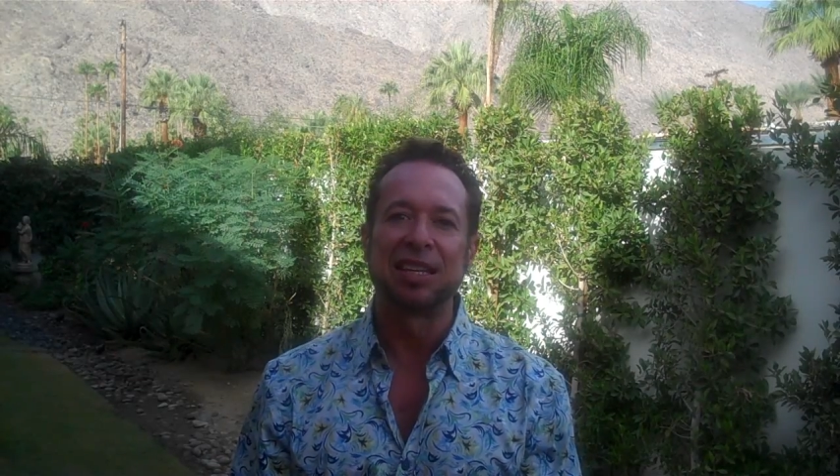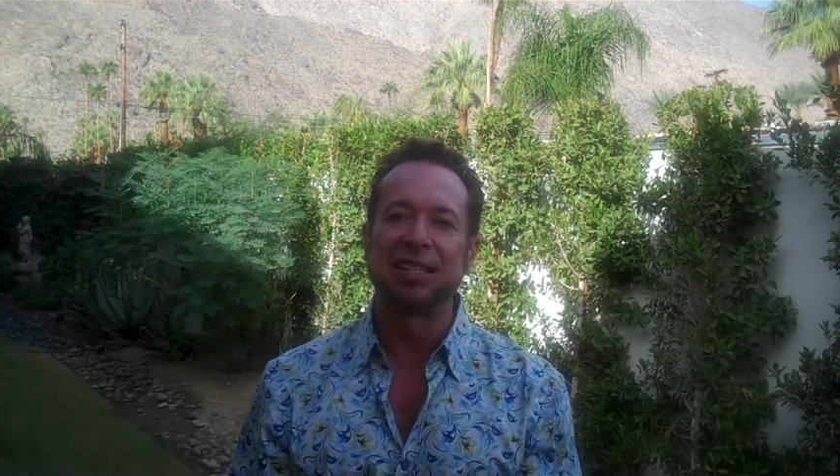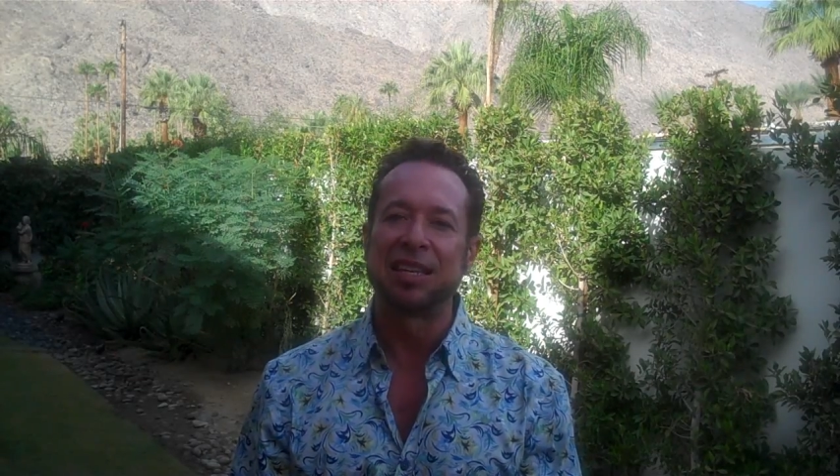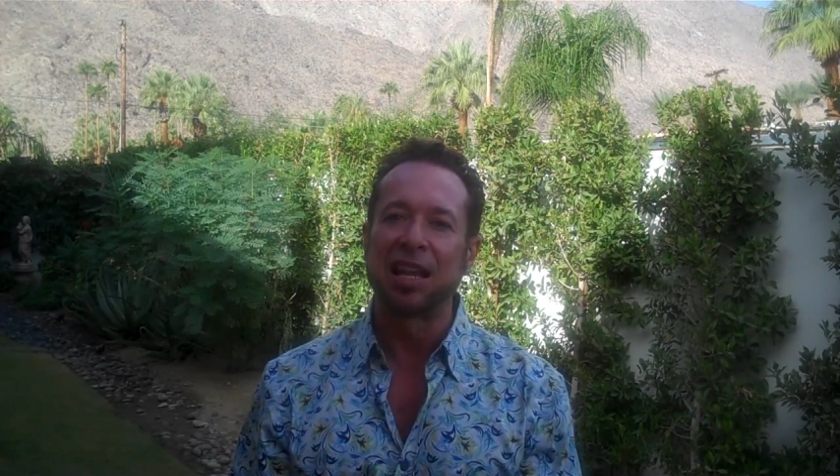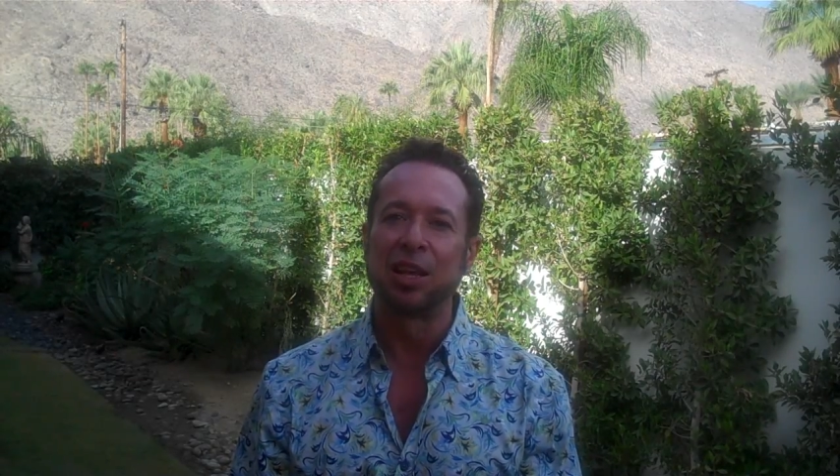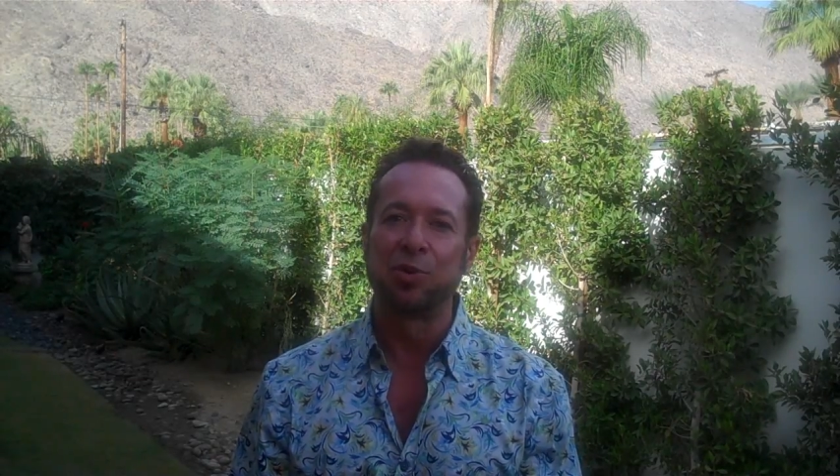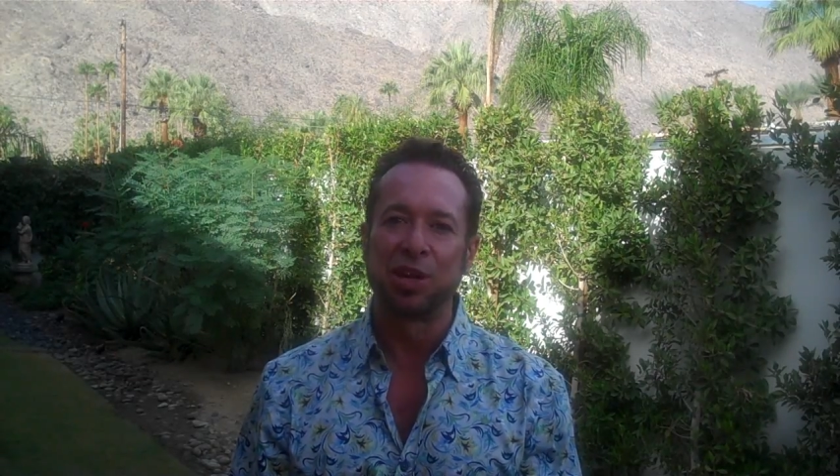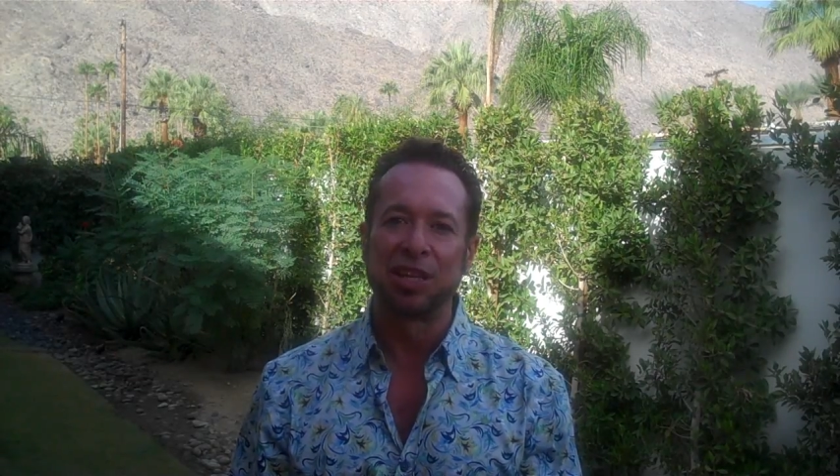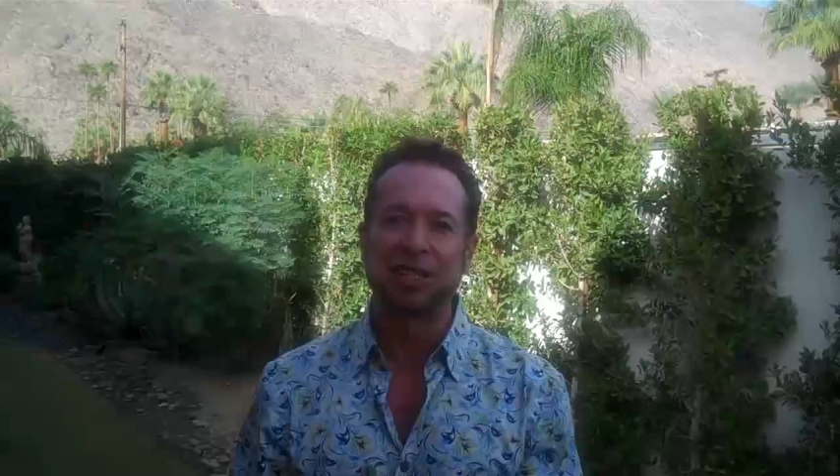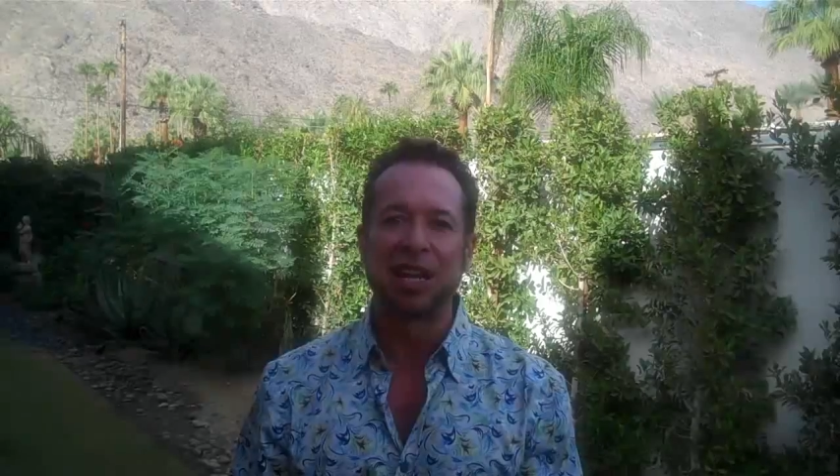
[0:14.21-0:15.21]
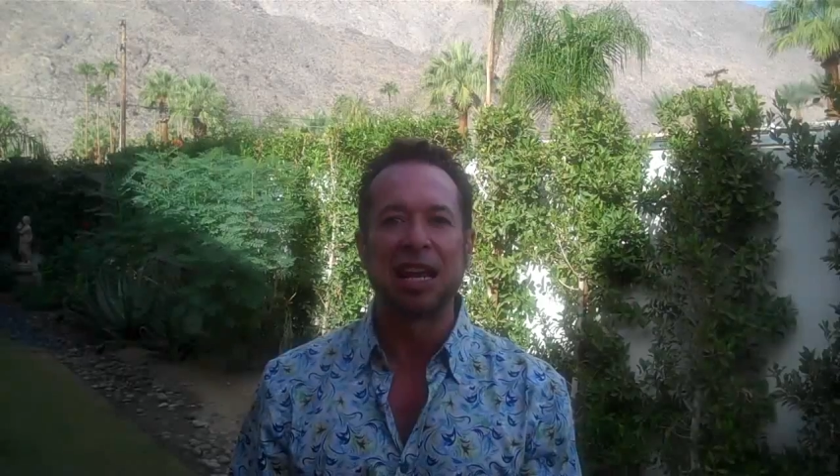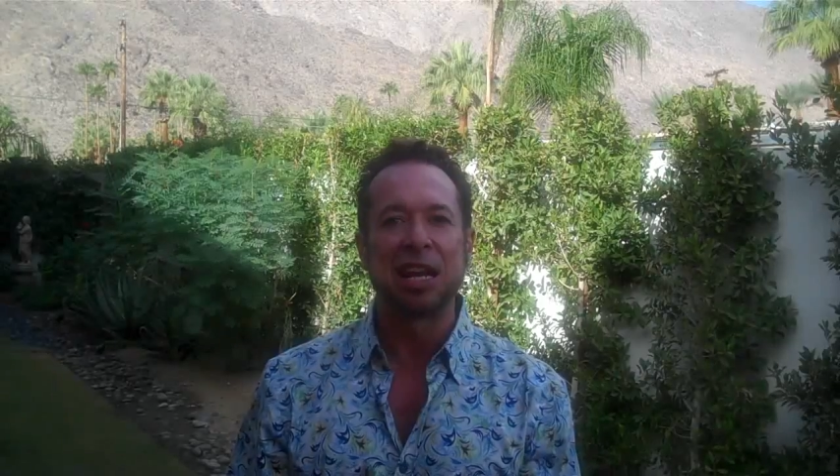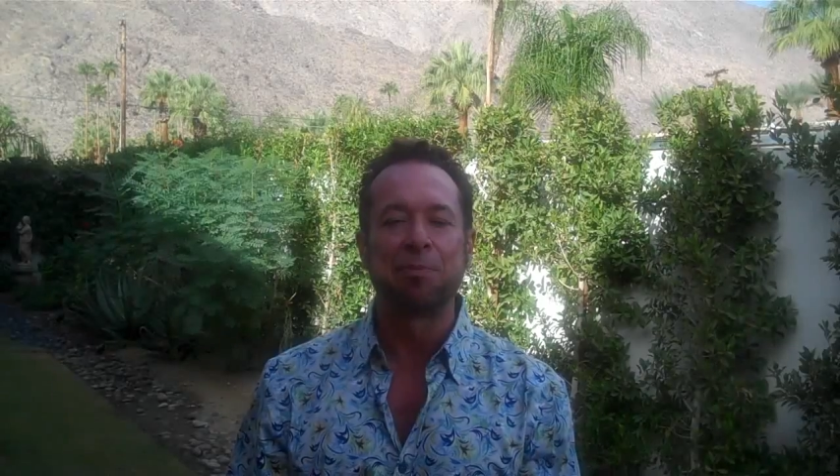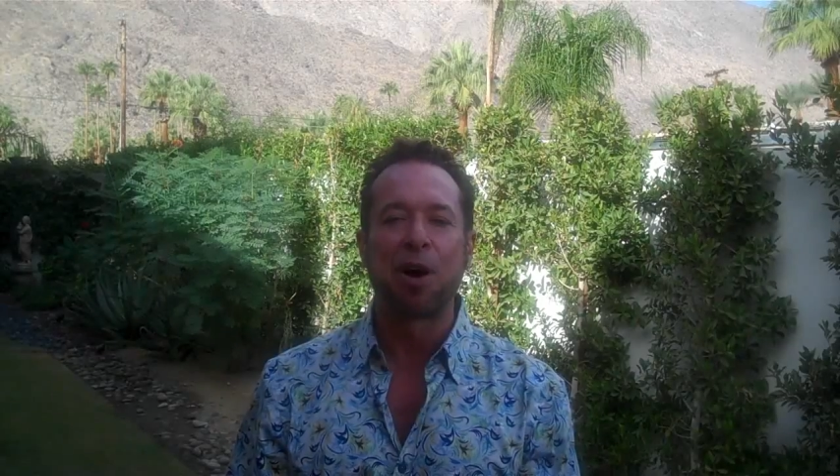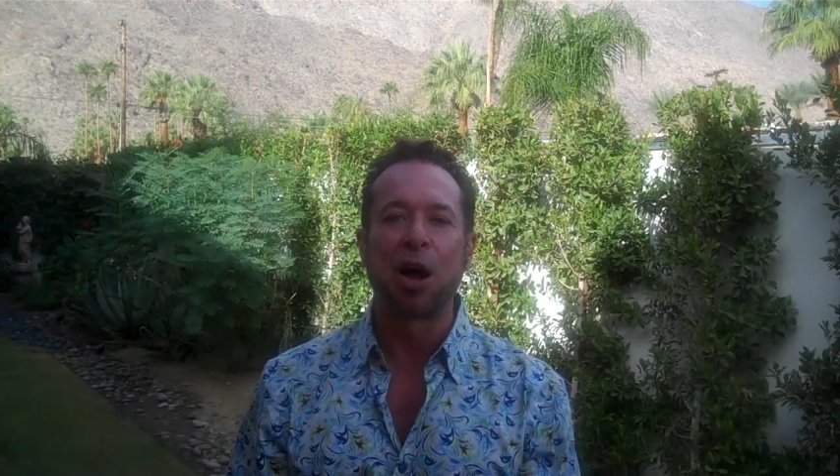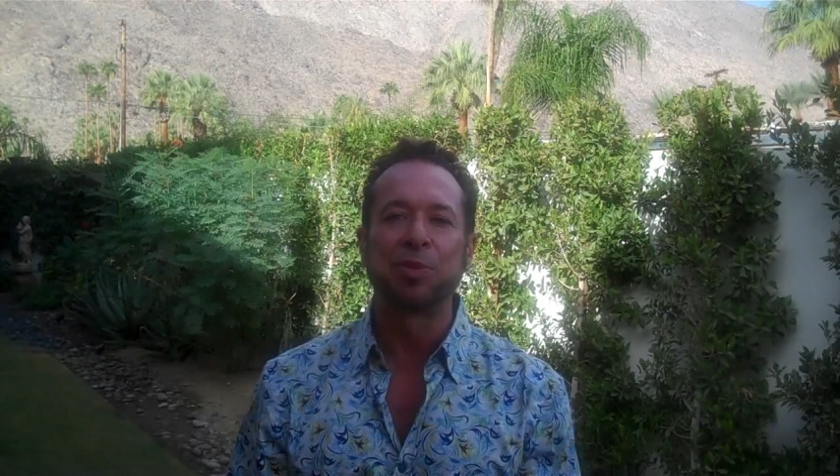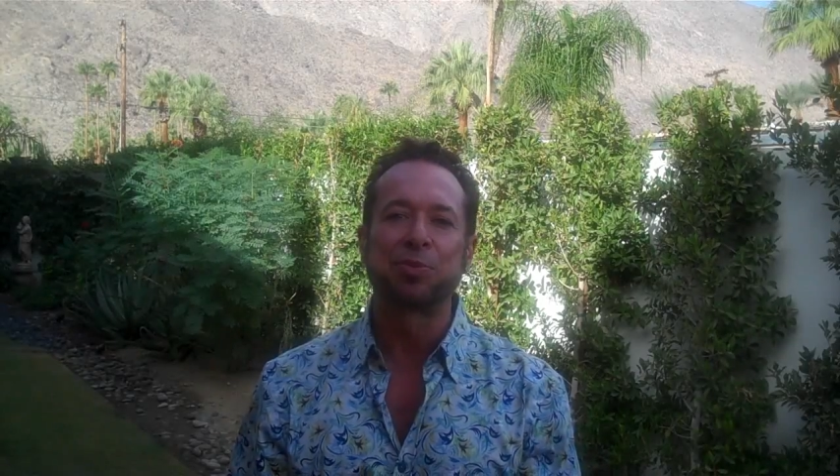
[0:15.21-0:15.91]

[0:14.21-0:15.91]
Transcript: in selling real estate in Palm